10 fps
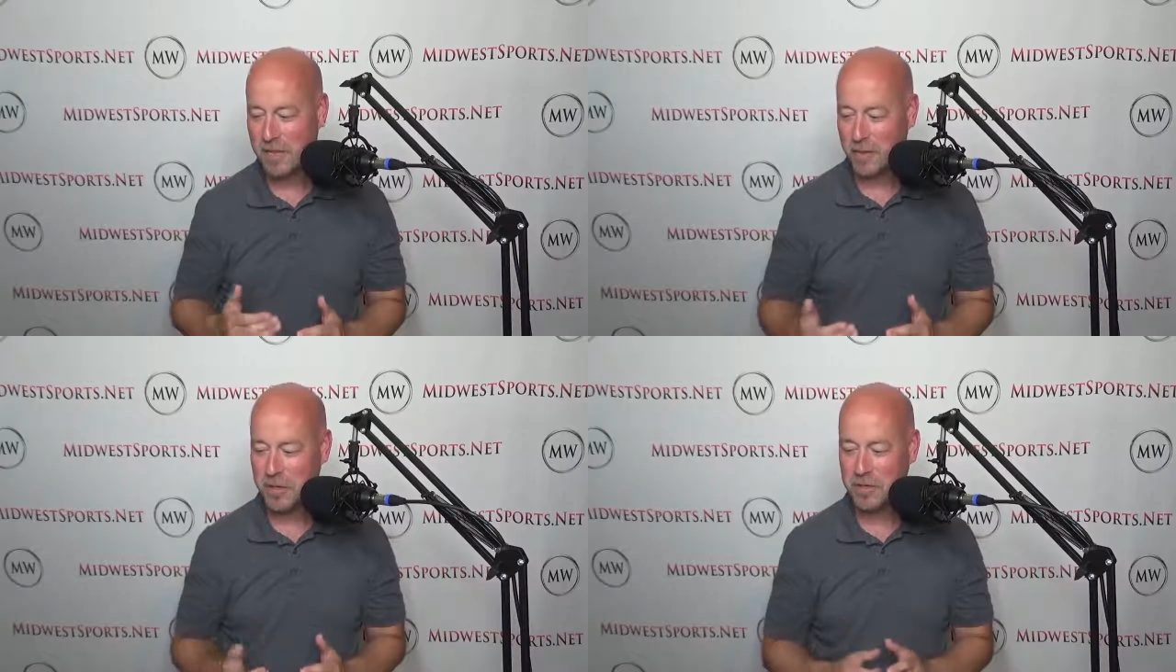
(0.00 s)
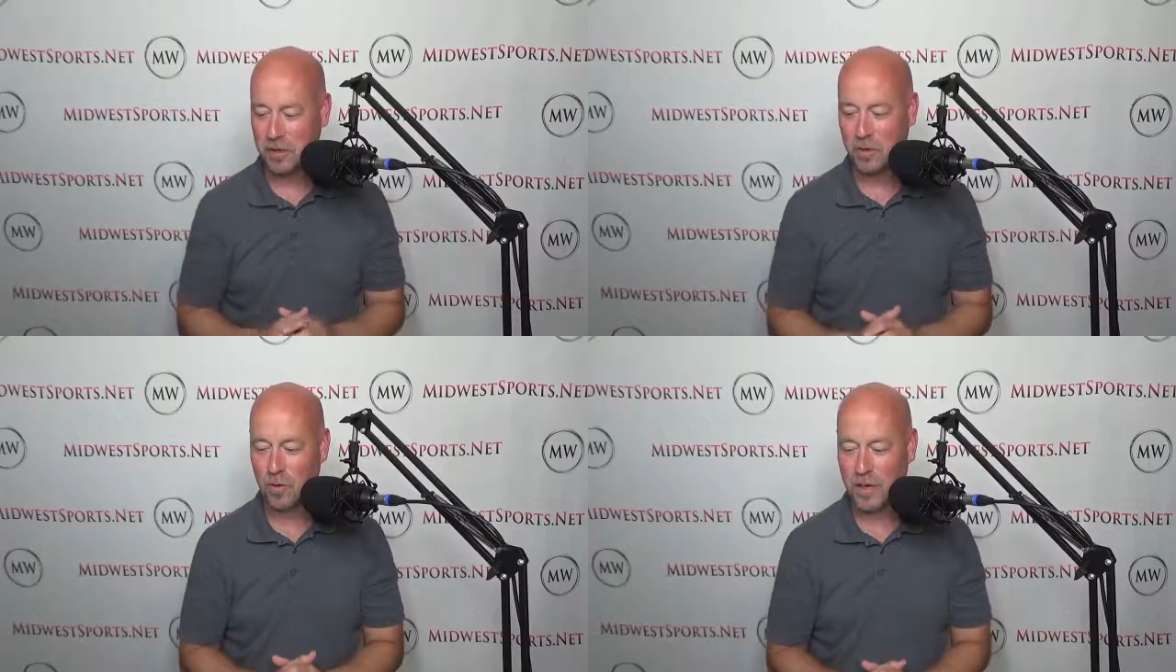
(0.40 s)

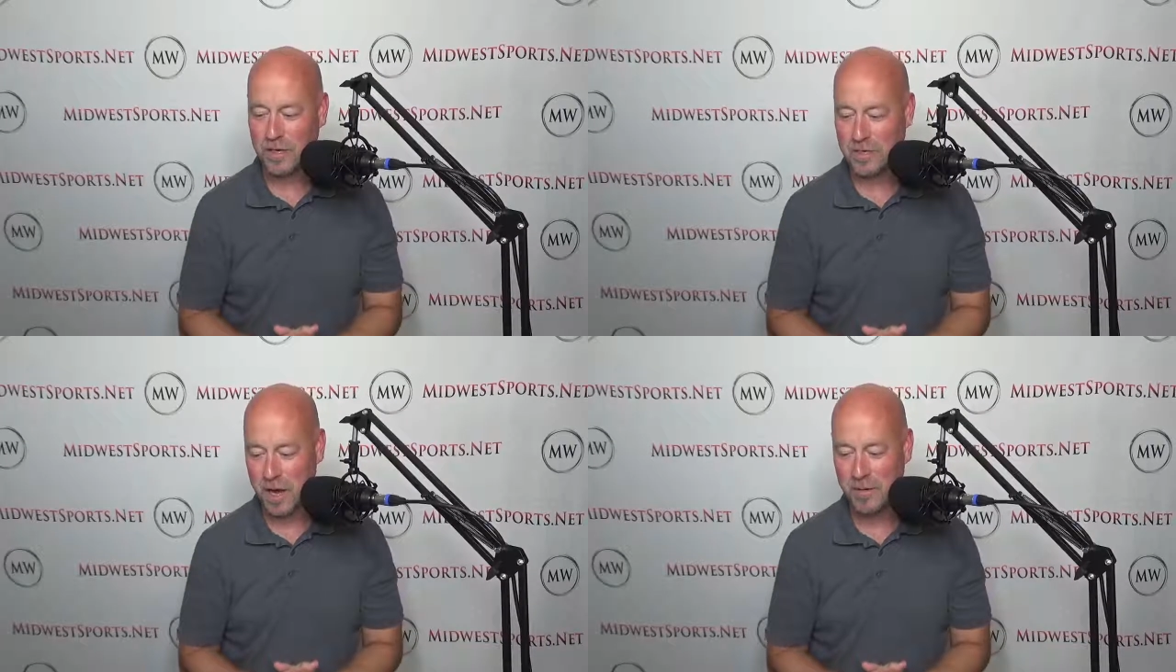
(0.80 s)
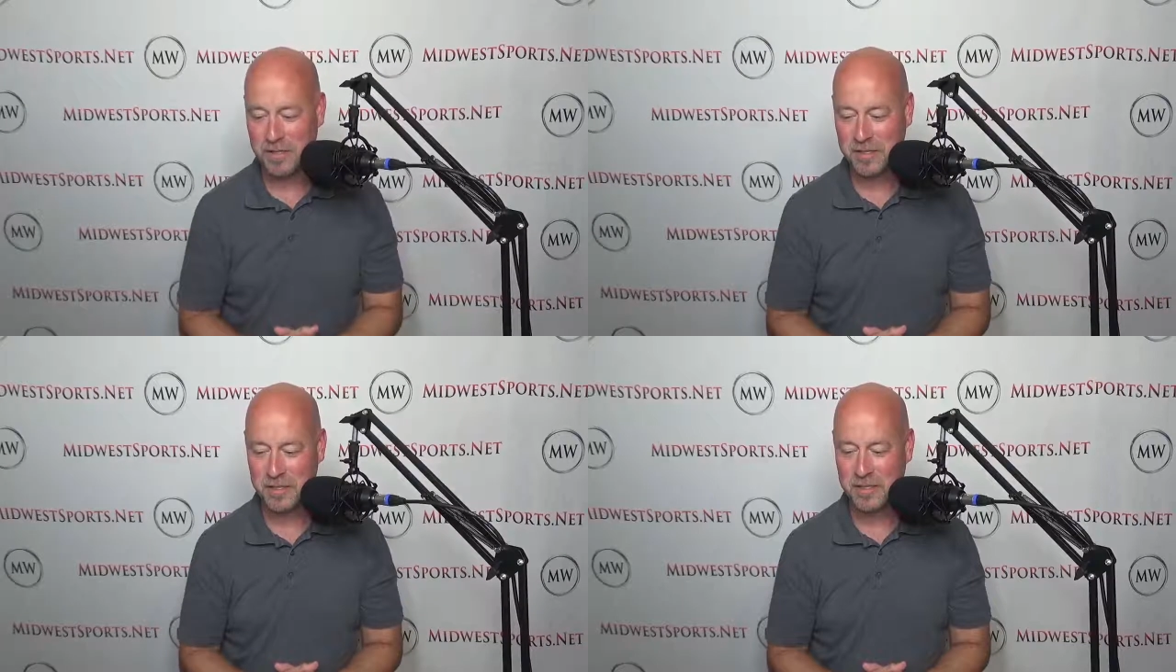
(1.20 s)
Commissioner Lori
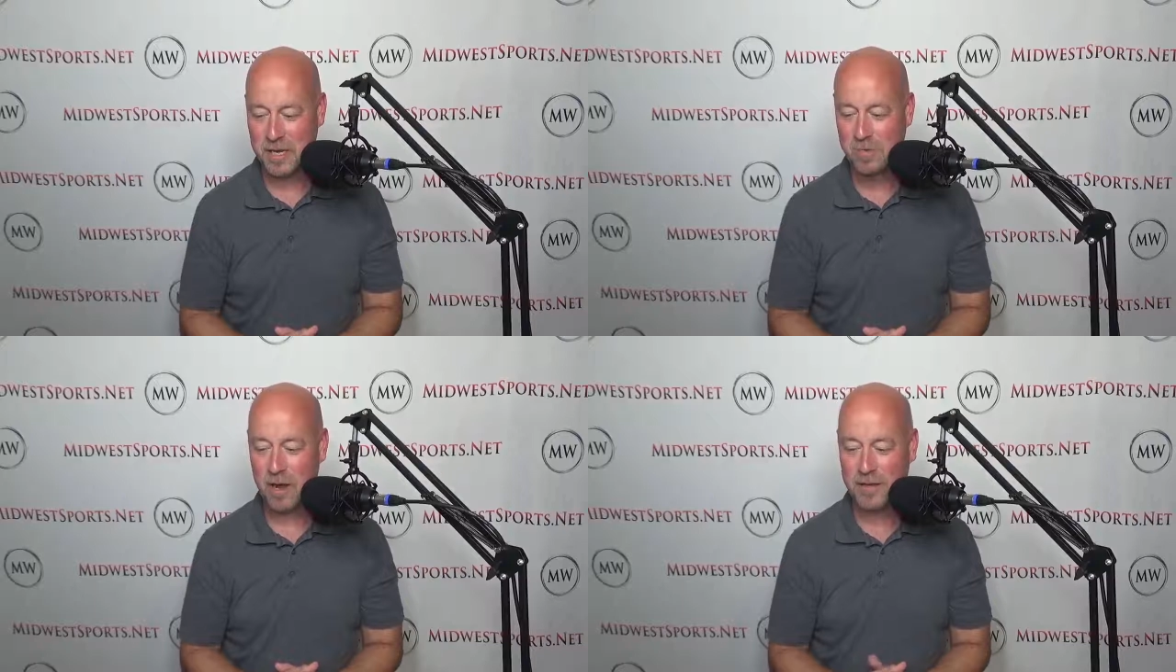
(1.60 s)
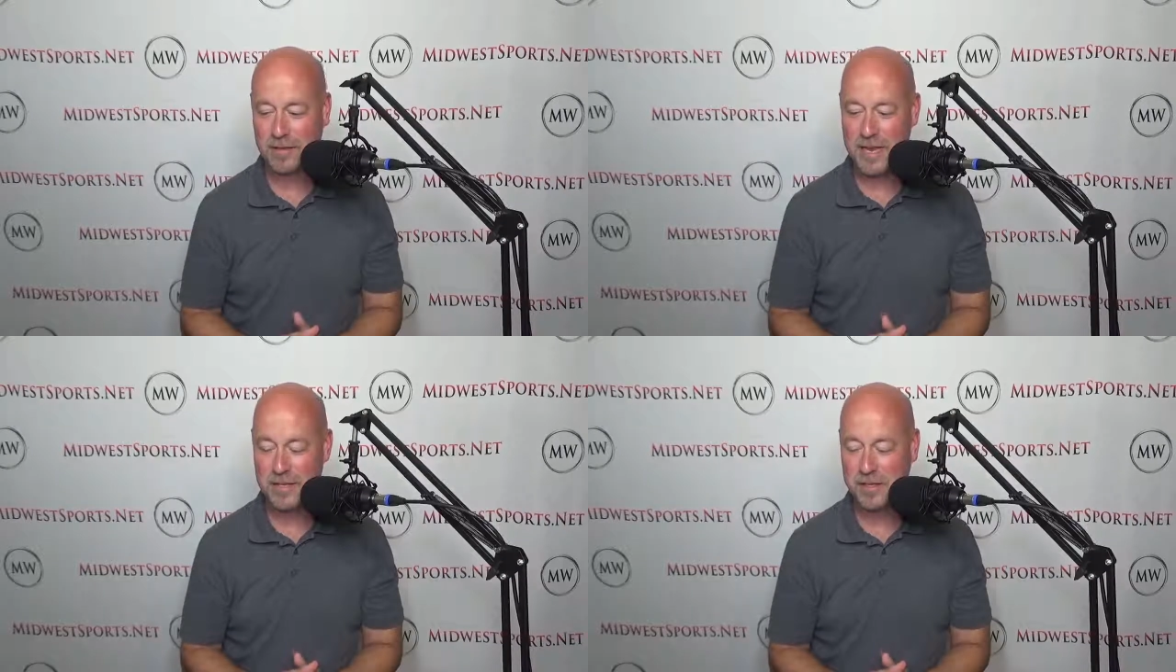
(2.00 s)
Thomas has said while the
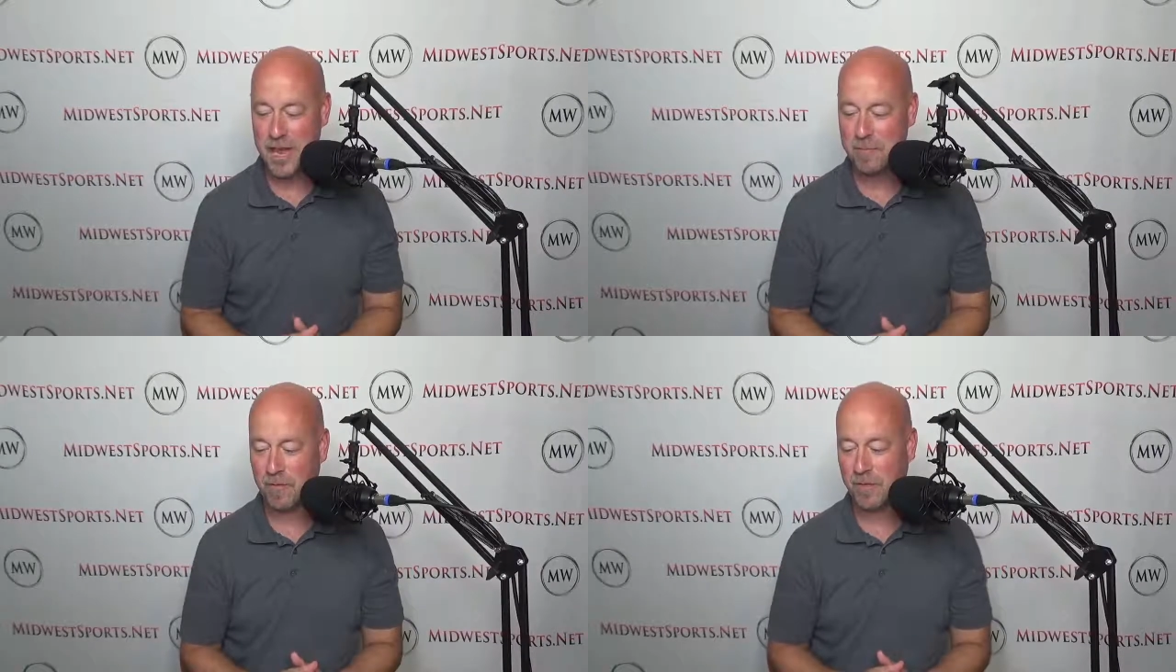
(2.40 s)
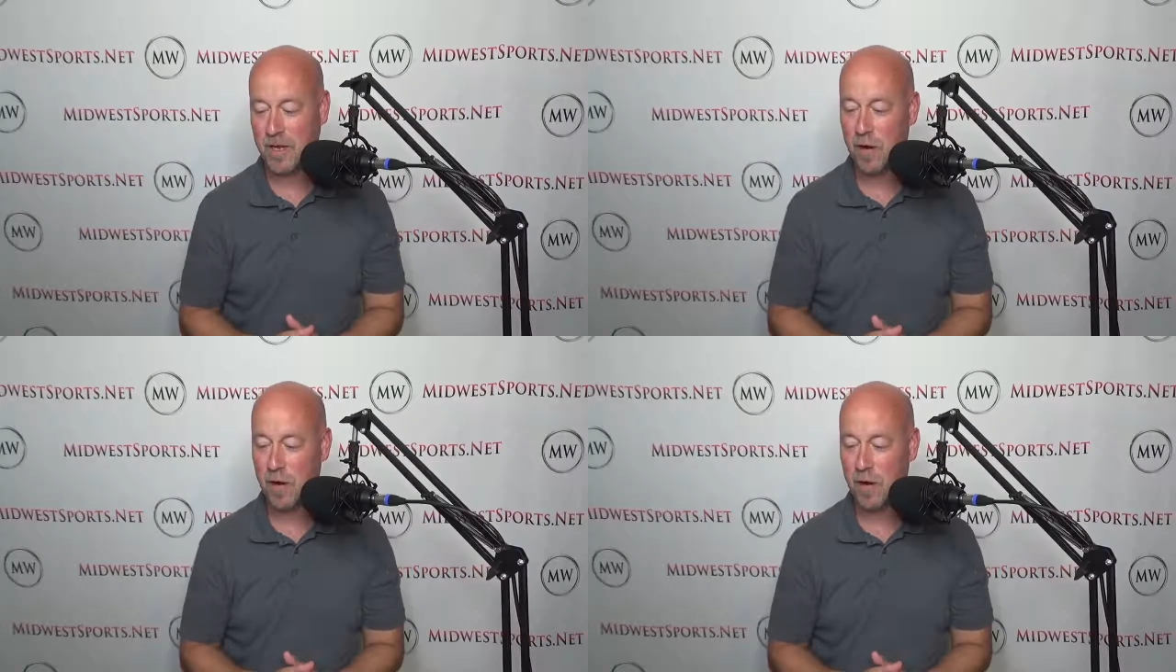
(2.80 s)
landscape of the